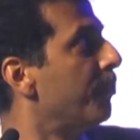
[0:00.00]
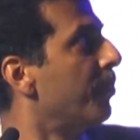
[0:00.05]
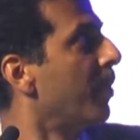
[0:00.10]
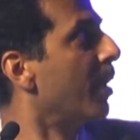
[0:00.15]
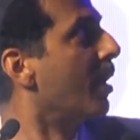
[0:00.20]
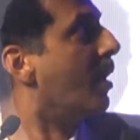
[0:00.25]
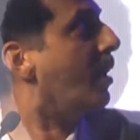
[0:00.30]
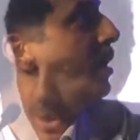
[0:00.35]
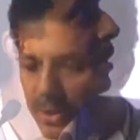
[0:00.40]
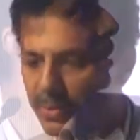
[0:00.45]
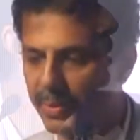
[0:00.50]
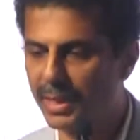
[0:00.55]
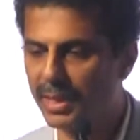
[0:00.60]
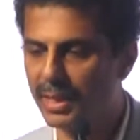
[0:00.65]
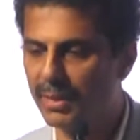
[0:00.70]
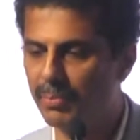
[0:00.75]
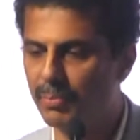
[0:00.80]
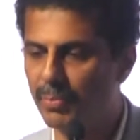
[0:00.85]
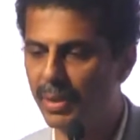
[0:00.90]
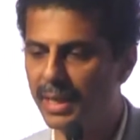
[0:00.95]
And once we did
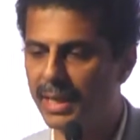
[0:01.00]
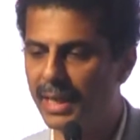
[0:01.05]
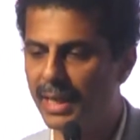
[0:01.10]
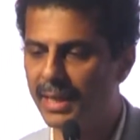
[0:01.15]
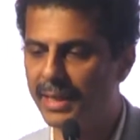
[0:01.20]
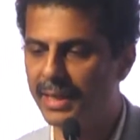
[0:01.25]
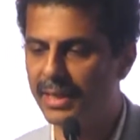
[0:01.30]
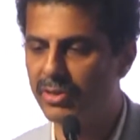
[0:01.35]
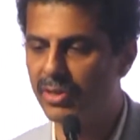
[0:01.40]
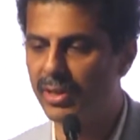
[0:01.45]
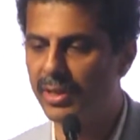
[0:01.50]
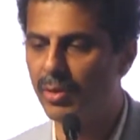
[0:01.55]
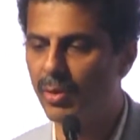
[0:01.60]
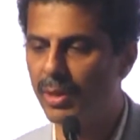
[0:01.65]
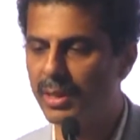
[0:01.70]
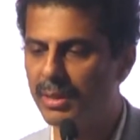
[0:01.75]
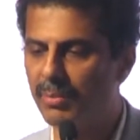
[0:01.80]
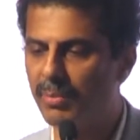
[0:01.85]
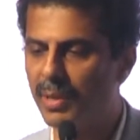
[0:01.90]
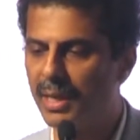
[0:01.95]
a pre-dilatation,
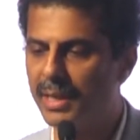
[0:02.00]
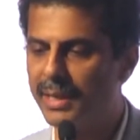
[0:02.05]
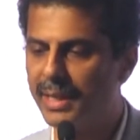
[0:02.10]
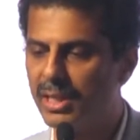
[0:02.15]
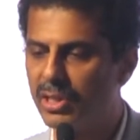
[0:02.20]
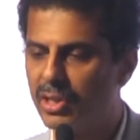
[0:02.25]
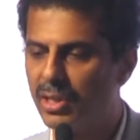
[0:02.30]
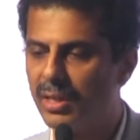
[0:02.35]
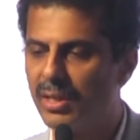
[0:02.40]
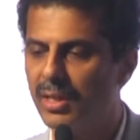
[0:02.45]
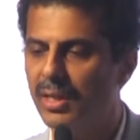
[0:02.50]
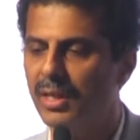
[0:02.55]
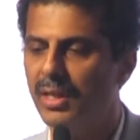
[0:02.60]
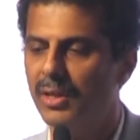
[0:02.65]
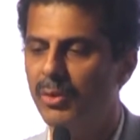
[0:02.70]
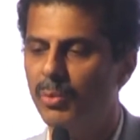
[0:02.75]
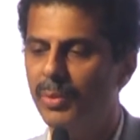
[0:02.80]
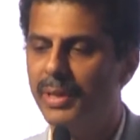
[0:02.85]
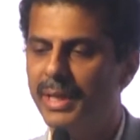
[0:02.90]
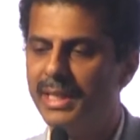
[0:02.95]
during the dilatation,
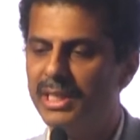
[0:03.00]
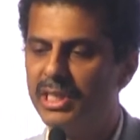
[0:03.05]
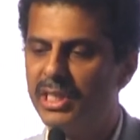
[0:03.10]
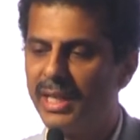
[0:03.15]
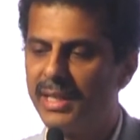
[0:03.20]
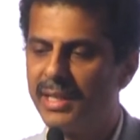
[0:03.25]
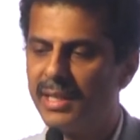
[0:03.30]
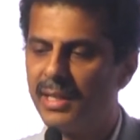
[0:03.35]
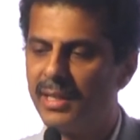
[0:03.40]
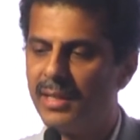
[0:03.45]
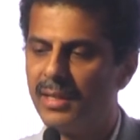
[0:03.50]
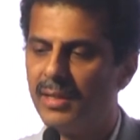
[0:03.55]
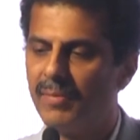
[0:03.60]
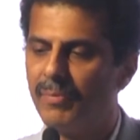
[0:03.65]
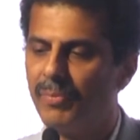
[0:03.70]
we injected.